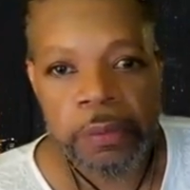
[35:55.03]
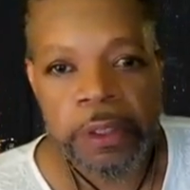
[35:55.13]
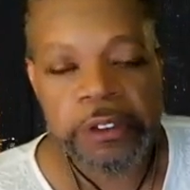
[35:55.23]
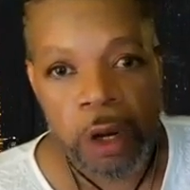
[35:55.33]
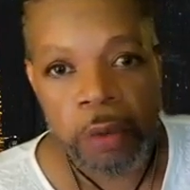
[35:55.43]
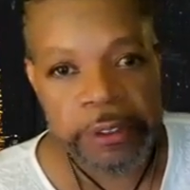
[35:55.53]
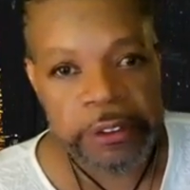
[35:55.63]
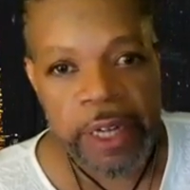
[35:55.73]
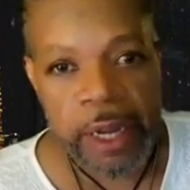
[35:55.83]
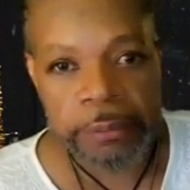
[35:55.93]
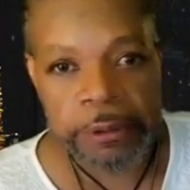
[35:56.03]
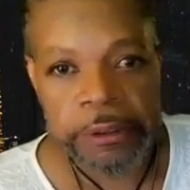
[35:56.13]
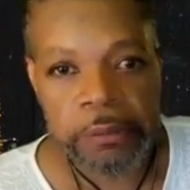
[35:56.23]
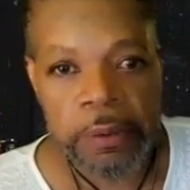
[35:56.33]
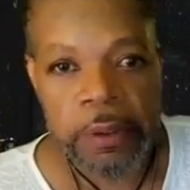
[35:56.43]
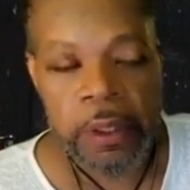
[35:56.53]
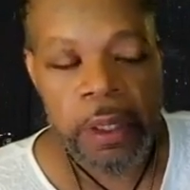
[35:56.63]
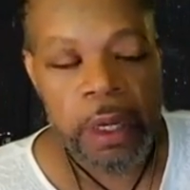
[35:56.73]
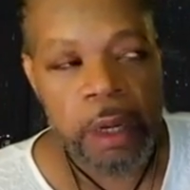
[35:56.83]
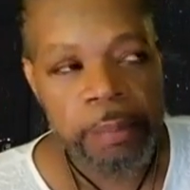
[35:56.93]
There's always an
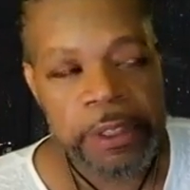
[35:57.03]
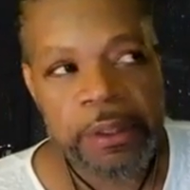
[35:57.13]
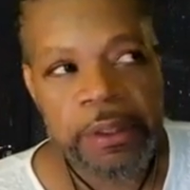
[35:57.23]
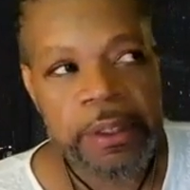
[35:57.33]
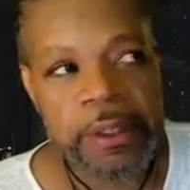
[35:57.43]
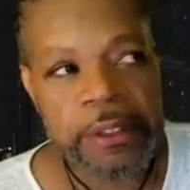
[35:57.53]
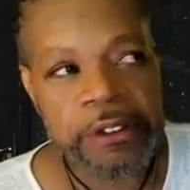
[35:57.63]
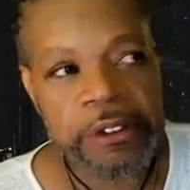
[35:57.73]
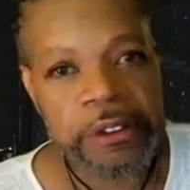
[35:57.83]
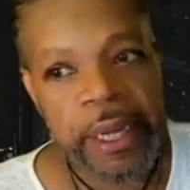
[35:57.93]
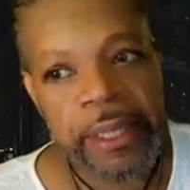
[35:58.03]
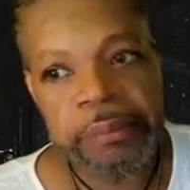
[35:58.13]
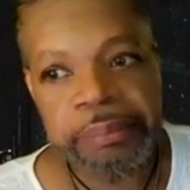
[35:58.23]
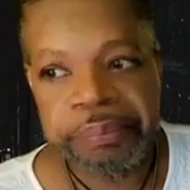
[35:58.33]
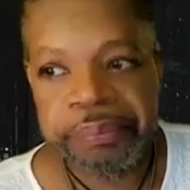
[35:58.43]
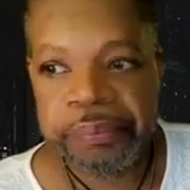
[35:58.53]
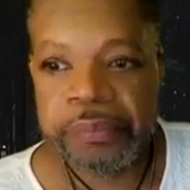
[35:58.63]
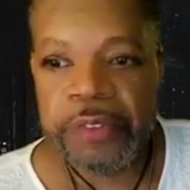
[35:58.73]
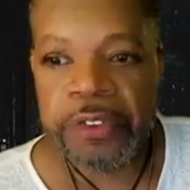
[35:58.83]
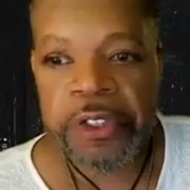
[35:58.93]
option. I mean, that's just like
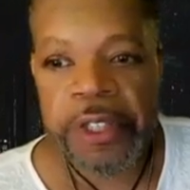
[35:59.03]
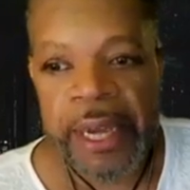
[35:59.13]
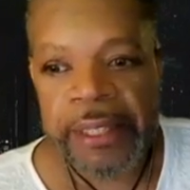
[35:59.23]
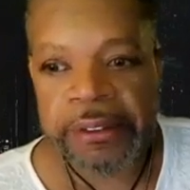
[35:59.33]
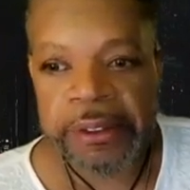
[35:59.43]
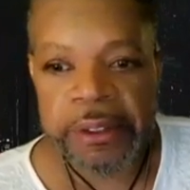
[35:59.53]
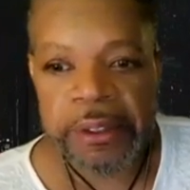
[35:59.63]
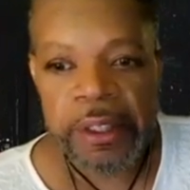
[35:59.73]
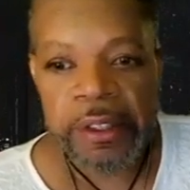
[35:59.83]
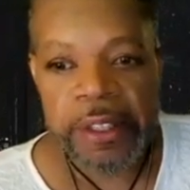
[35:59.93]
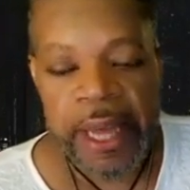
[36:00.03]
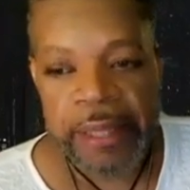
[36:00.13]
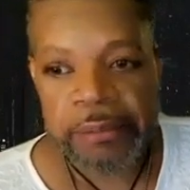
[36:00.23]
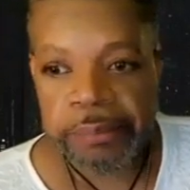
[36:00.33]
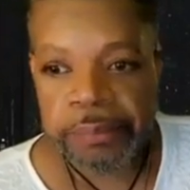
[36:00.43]
the night that